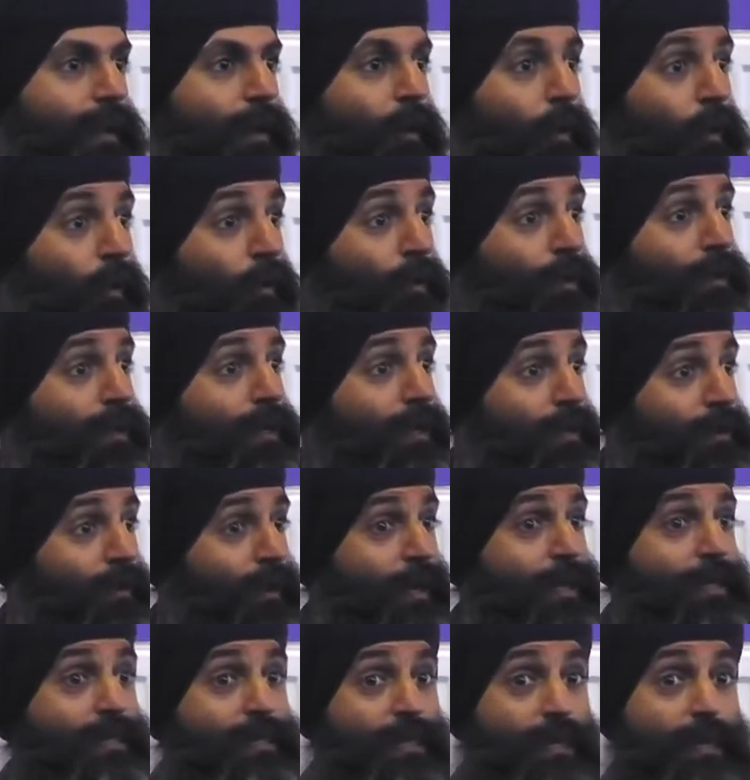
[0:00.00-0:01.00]
All the
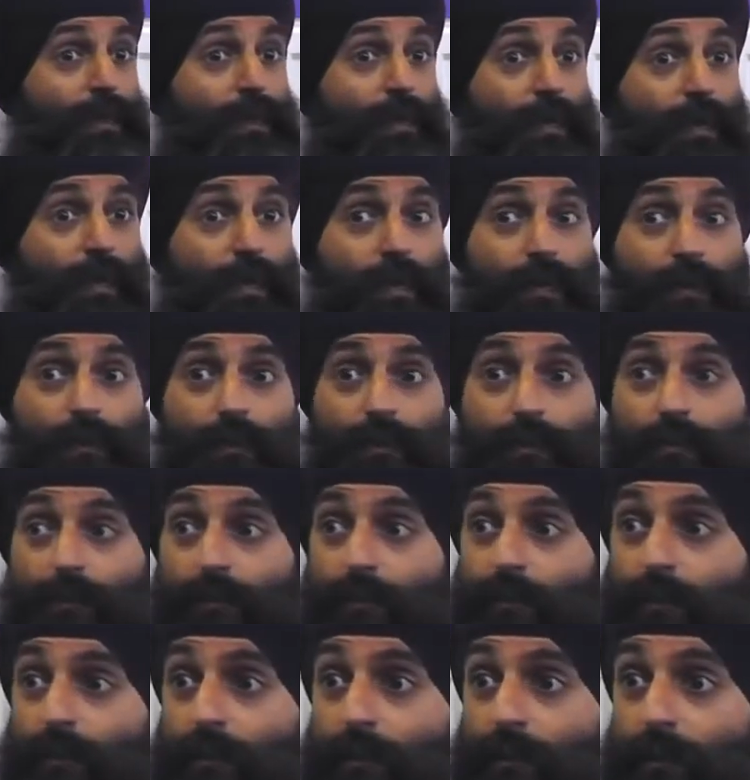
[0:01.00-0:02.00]
crazy
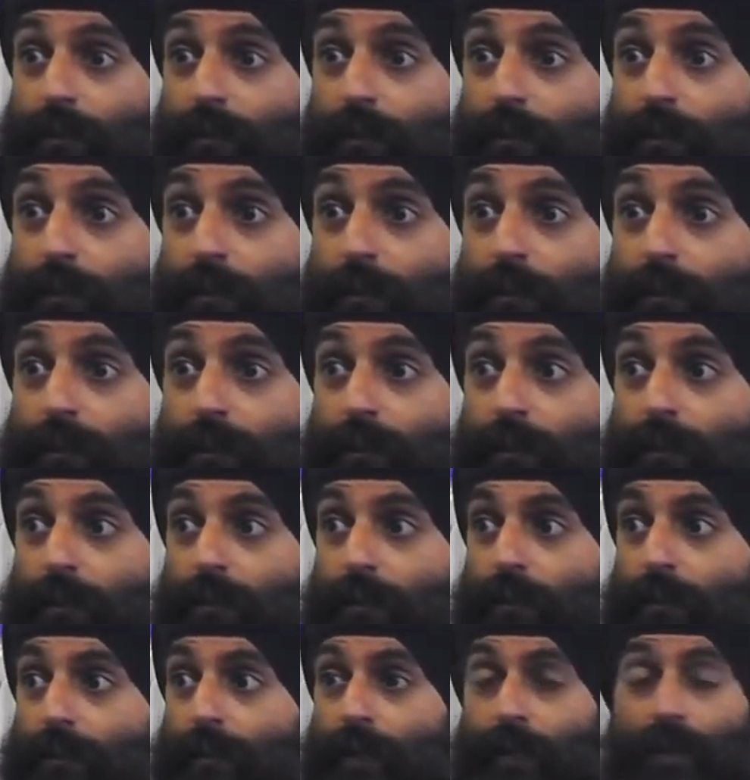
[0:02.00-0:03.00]
things
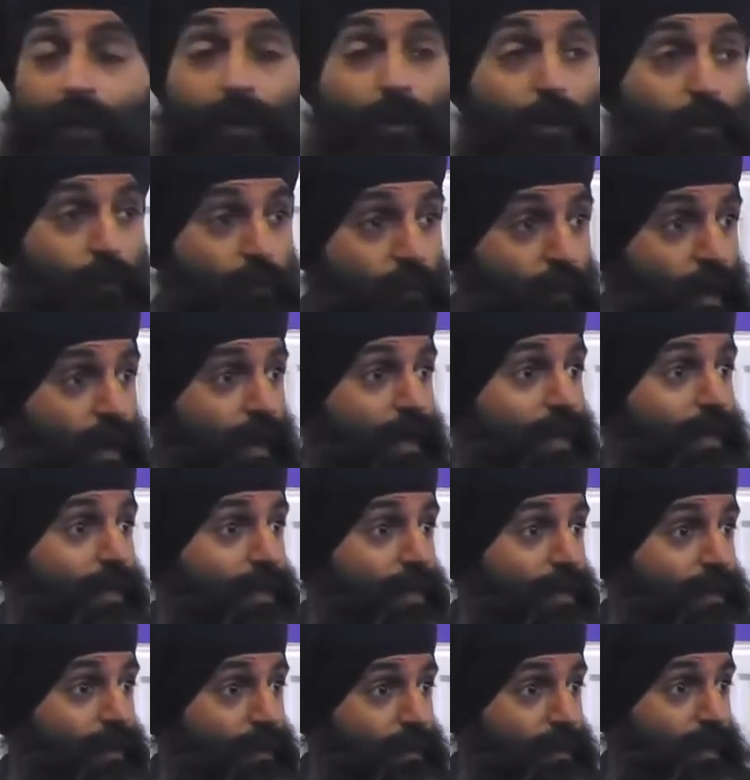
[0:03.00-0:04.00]
that your mind
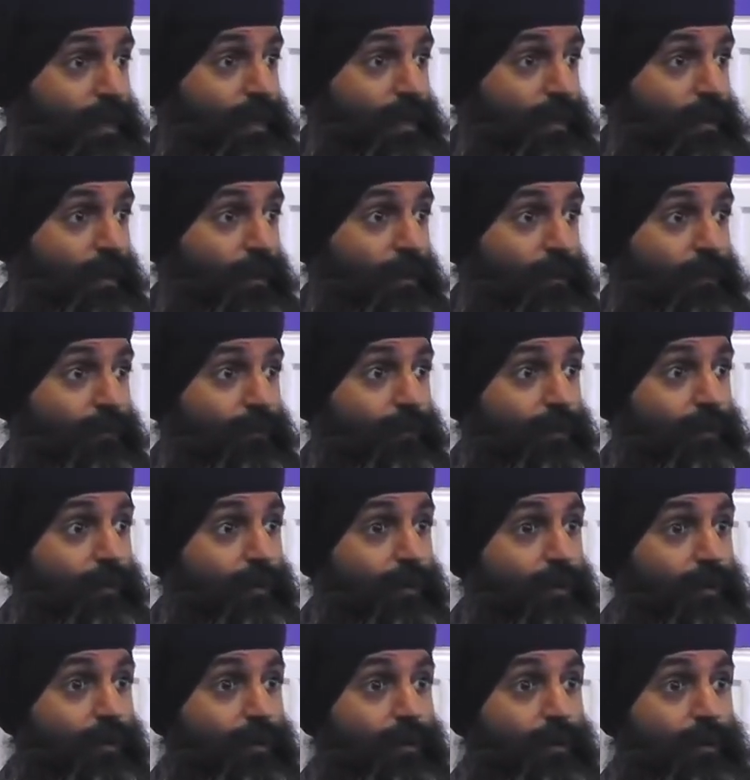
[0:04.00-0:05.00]
can think of,
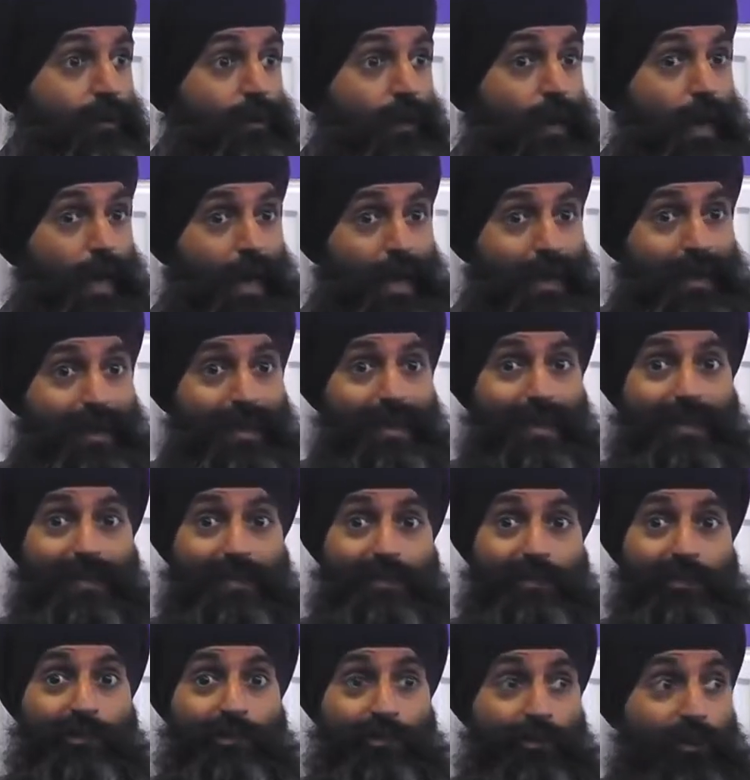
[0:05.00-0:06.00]
any
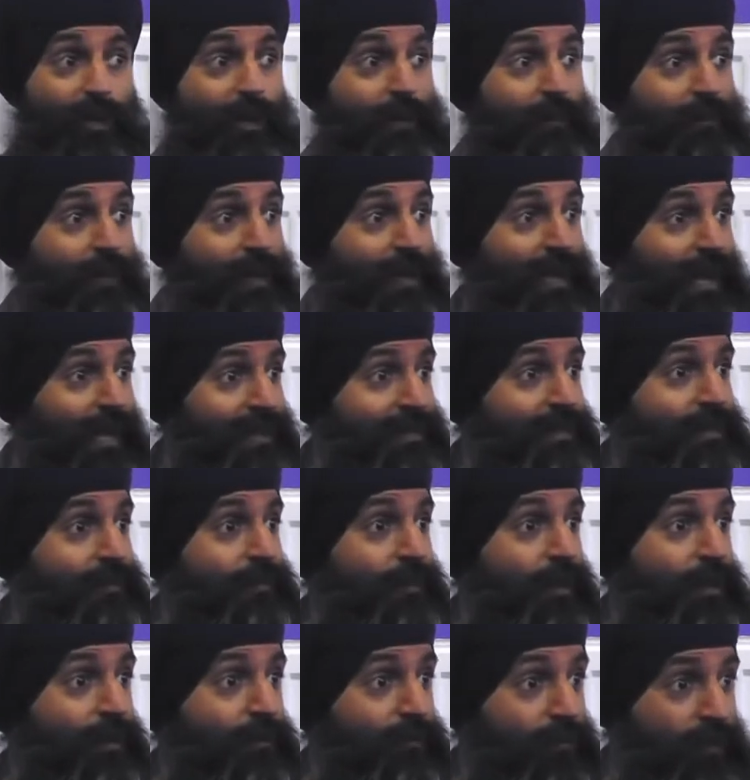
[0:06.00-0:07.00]
extreme that hasn't
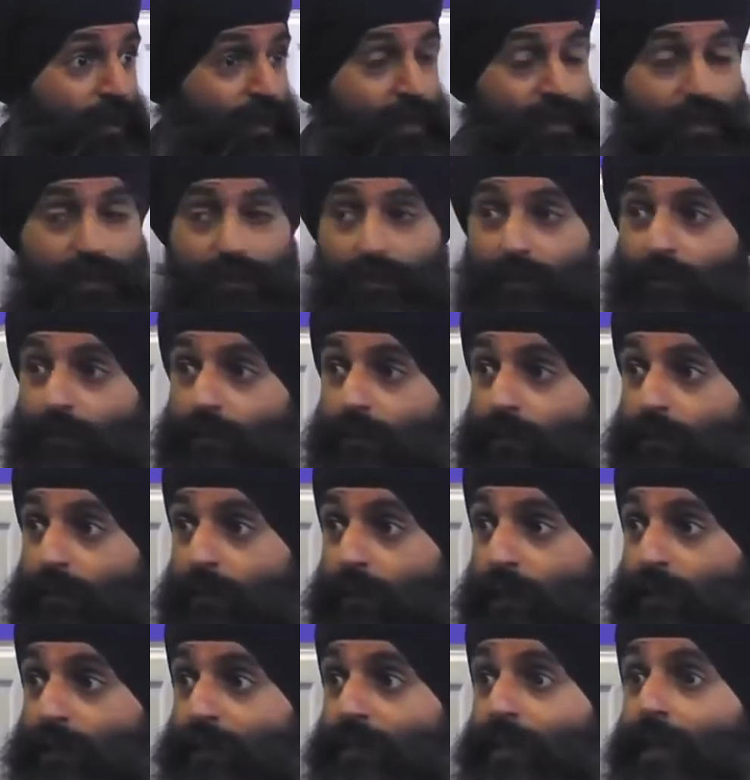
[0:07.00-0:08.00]
been reached,
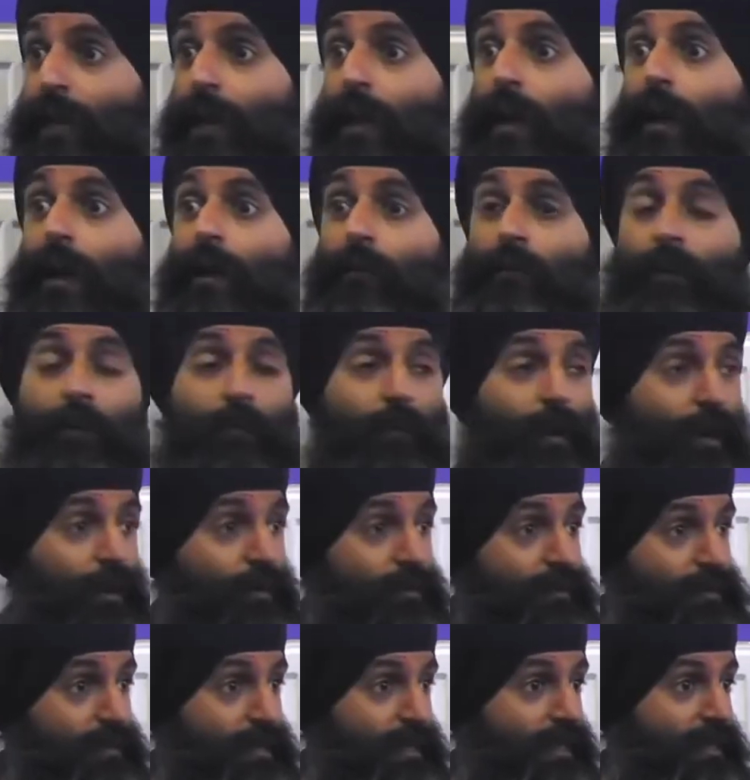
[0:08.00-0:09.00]
let's climb a
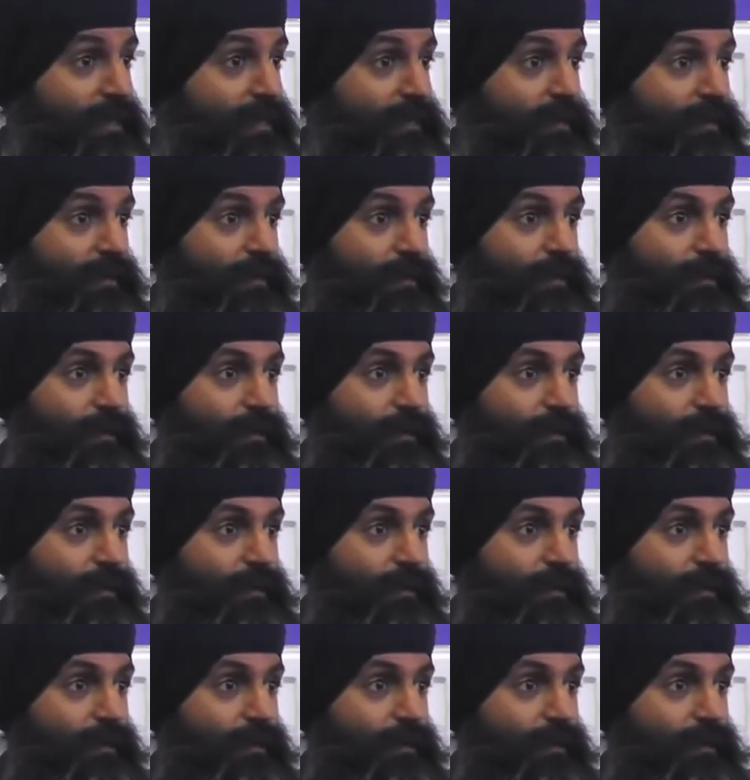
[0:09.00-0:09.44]
mountain.